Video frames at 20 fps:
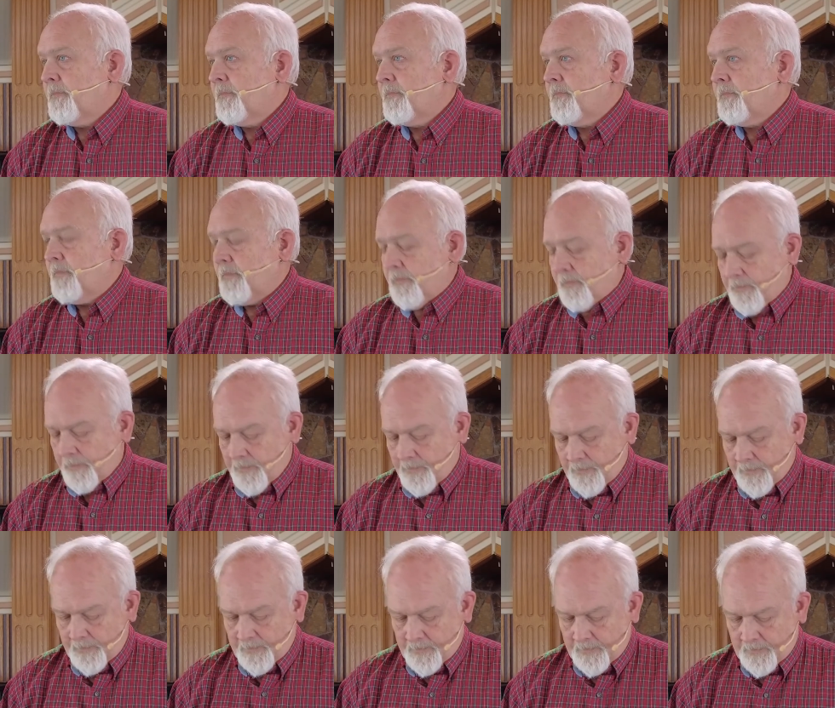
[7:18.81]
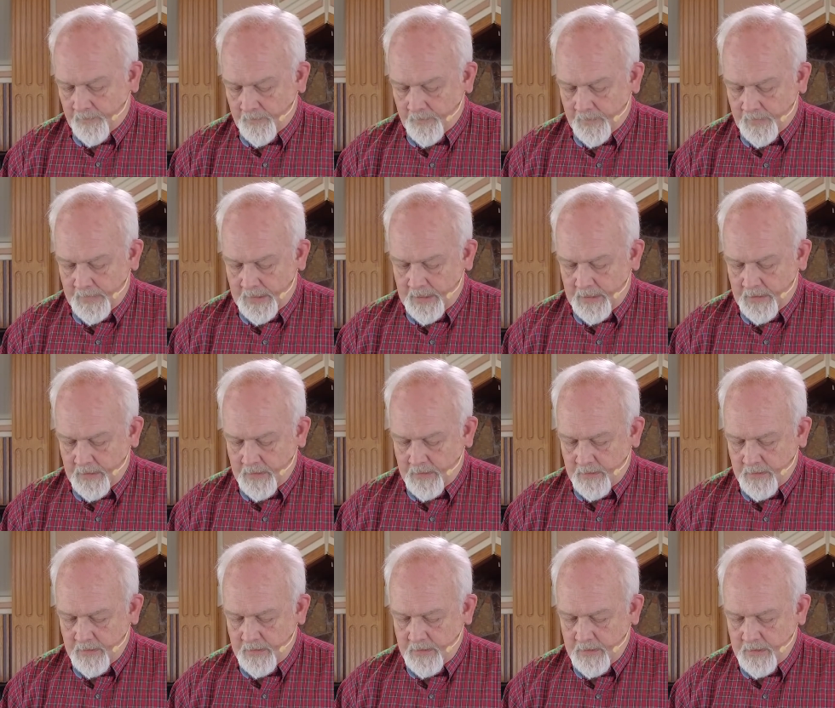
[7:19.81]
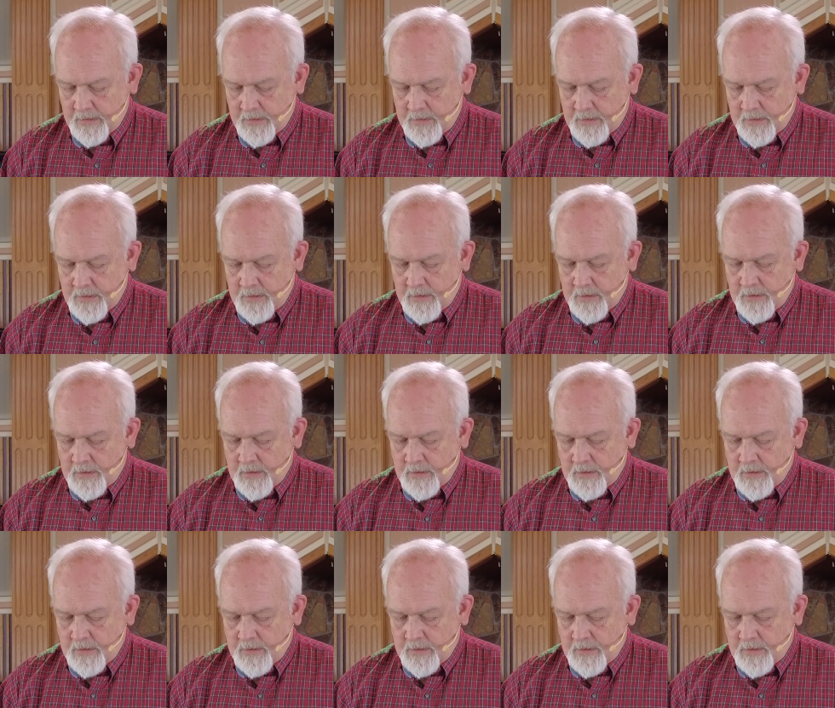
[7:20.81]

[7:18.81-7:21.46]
(no one is talking)